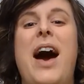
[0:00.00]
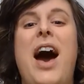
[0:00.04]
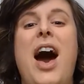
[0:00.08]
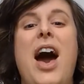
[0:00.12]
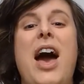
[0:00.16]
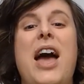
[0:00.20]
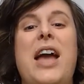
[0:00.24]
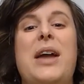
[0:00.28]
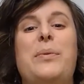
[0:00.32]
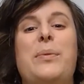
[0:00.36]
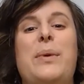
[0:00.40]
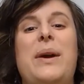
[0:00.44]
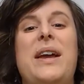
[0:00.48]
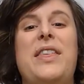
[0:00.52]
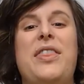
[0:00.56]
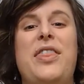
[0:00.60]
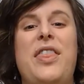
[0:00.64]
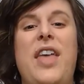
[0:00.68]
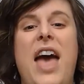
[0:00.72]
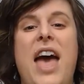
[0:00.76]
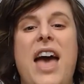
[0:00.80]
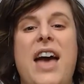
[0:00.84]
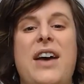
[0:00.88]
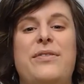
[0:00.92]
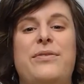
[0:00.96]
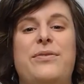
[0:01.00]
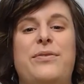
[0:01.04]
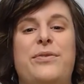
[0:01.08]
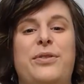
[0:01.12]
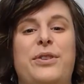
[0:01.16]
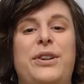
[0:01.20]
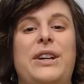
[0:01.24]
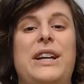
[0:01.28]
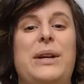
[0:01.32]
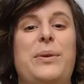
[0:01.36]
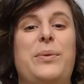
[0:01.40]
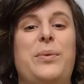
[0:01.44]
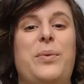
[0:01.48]
high with
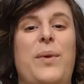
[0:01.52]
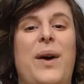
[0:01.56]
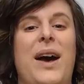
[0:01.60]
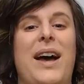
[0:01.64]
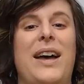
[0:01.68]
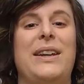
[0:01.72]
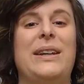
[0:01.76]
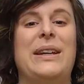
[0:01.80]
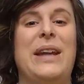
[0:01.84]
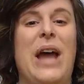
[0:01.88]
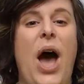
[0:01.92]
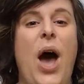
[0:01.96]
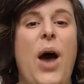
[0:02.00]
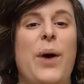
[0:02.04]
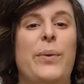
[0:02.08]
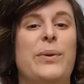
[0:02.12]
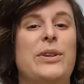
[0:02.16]
everyone.